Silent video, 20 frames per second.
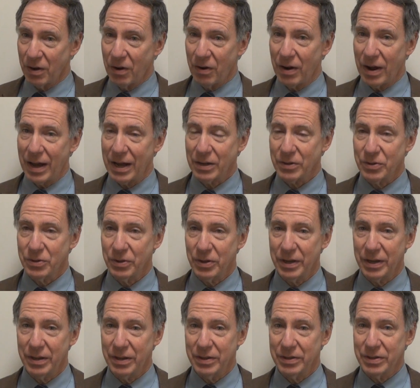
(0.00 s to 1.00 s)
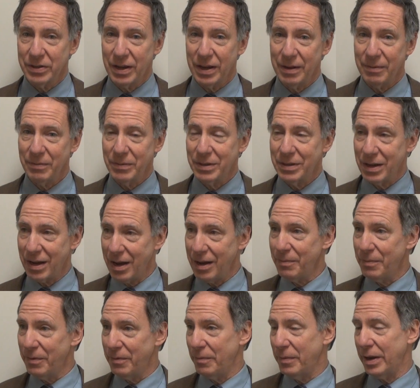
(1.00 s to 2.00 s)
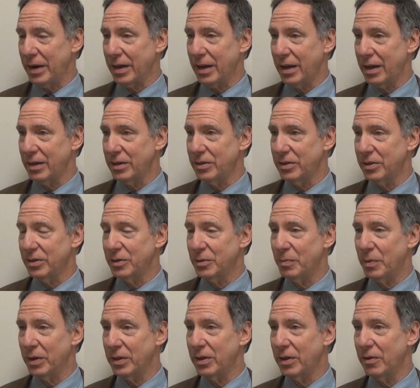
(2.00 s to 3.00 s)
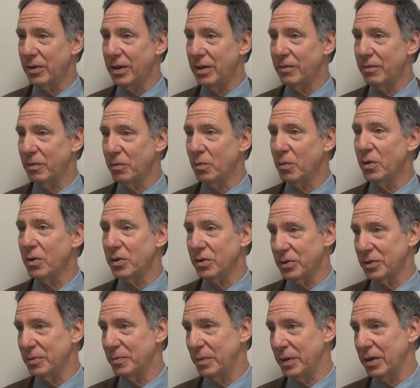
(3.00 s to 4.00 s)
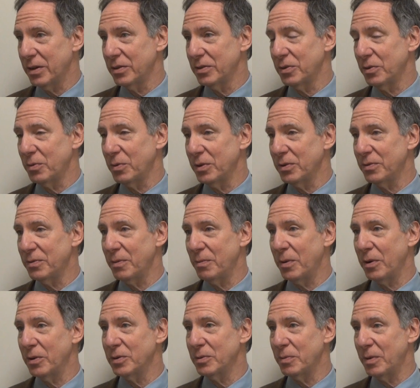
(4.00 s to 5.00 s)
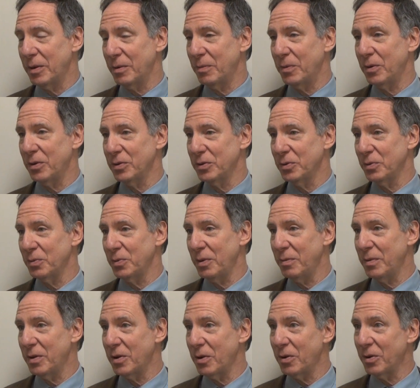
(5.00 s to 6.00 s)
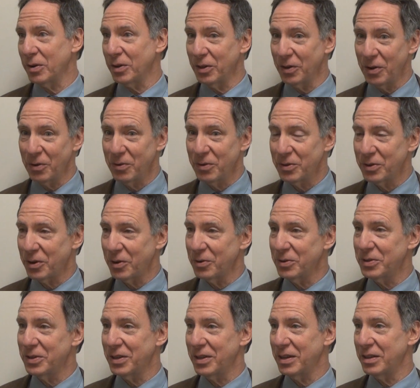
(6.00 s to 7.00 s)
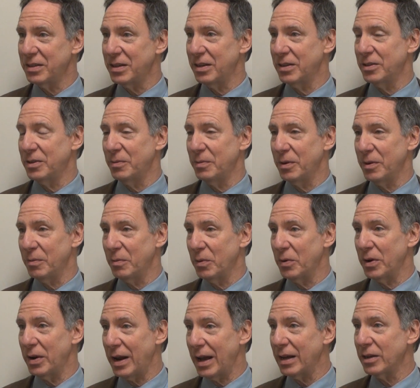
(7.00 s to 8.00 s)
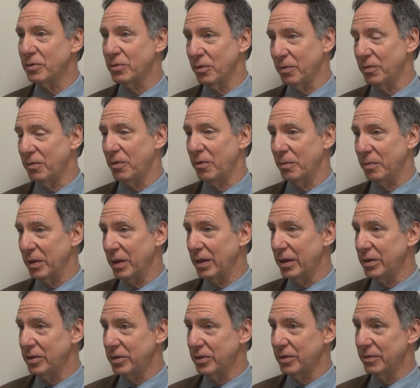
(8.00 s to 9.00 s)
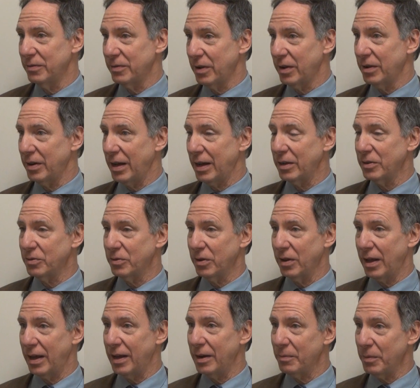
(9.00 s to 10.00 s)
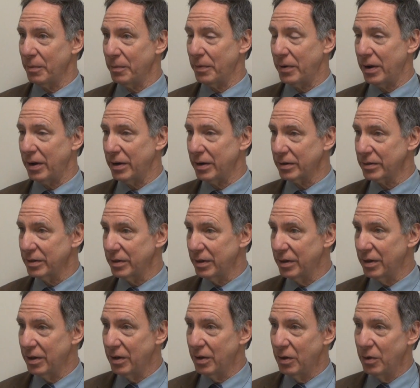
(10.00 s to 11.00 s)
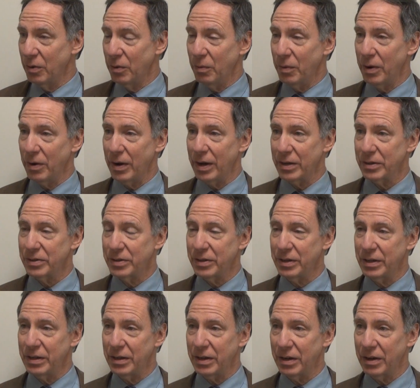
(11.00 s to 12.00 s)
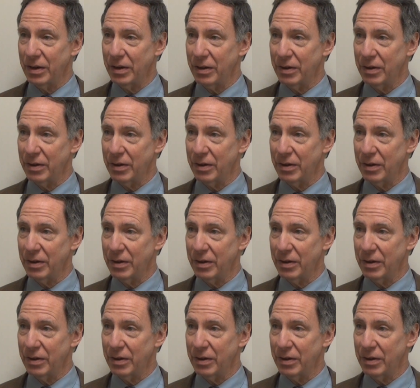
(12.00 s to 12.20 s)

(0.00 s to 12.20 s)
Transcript: are actually the same type of medications, but they're even worse because the ones for postmenopausal women are a lower dose and they tend to be a more natural formulation, a natural animal product, whereas the